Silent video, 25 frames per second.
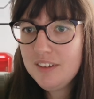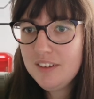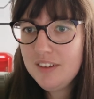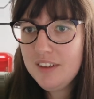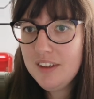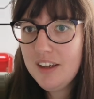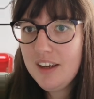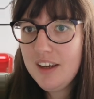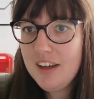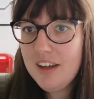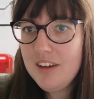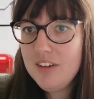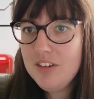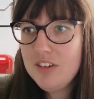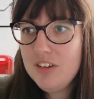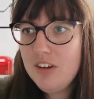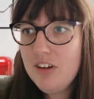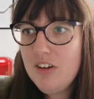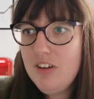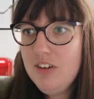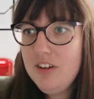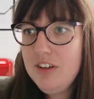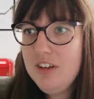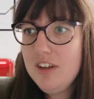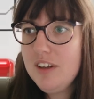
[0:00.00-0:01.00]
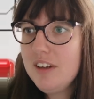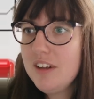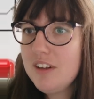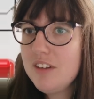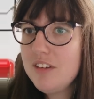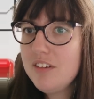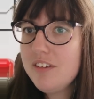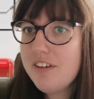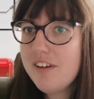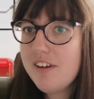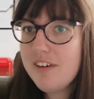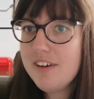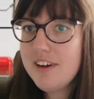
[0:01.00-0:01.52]
Okay, so looking at
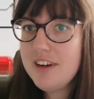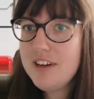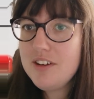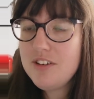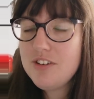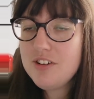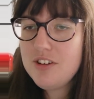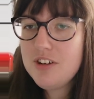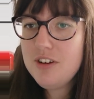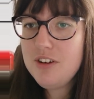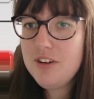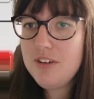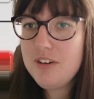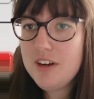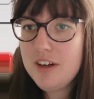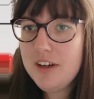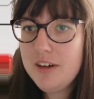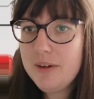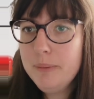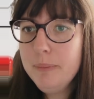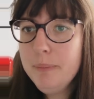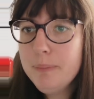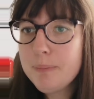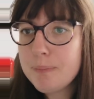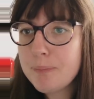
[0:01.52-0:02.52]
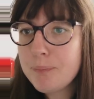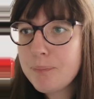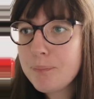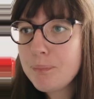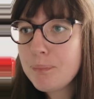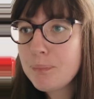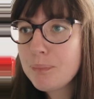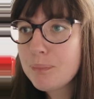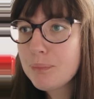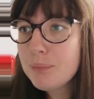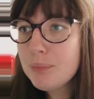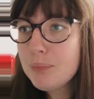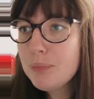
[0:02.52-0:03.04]
slide 2 now,
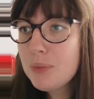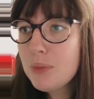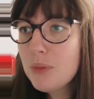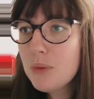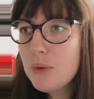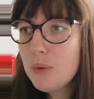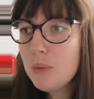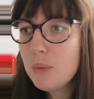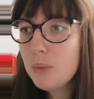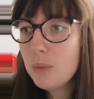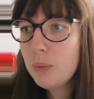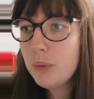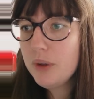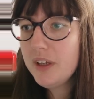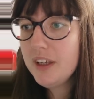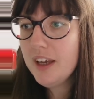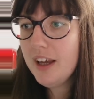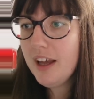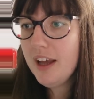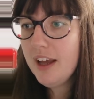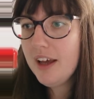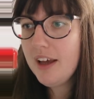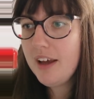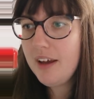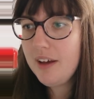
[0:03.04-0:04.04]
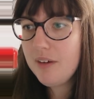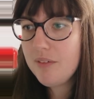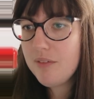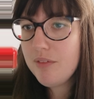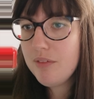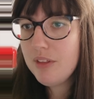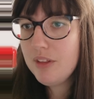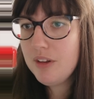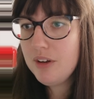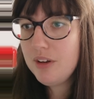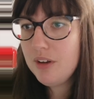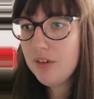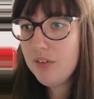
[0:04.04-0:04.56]
we
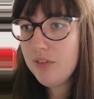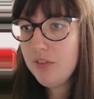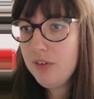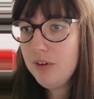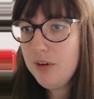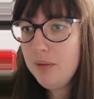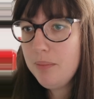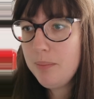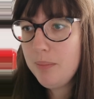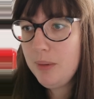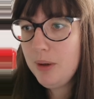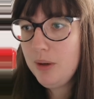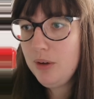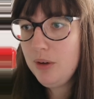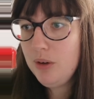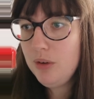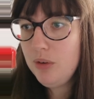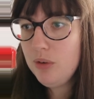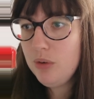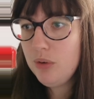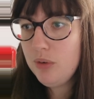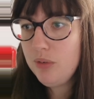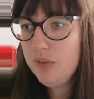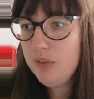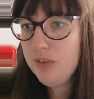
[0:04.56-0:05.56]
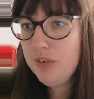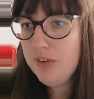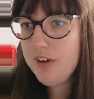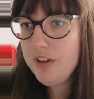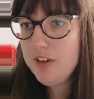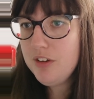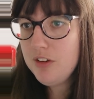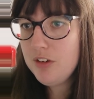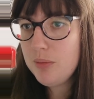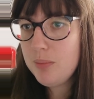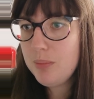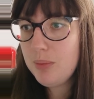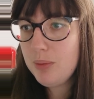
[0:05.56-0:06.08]
have the different modes of
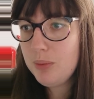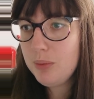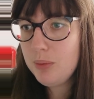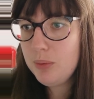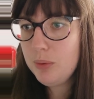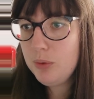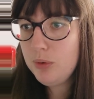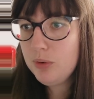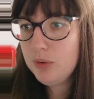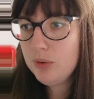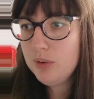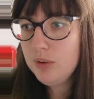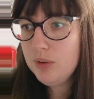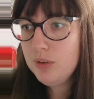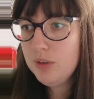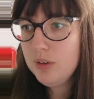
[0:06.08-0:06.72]
transport.